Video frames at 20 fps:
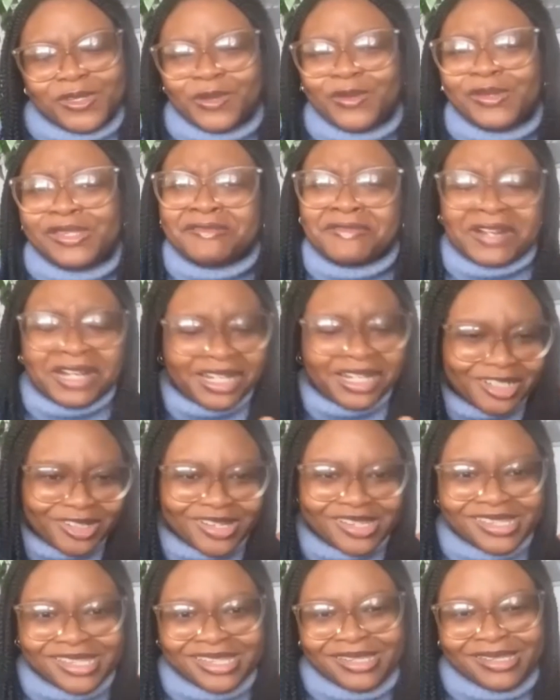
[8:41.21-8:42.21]
So it was a very
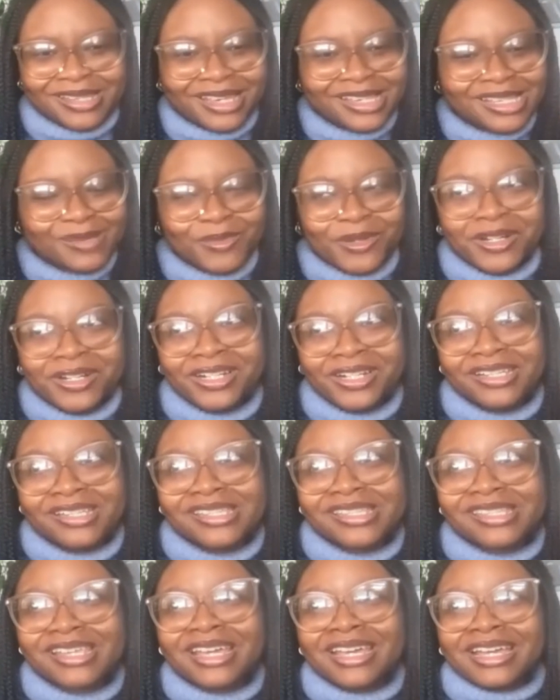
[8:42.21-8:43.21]
interesting
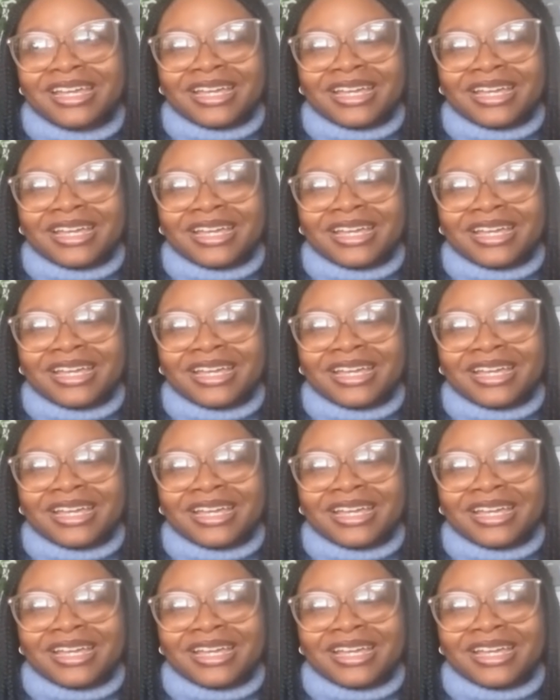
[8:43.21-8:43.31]
experience,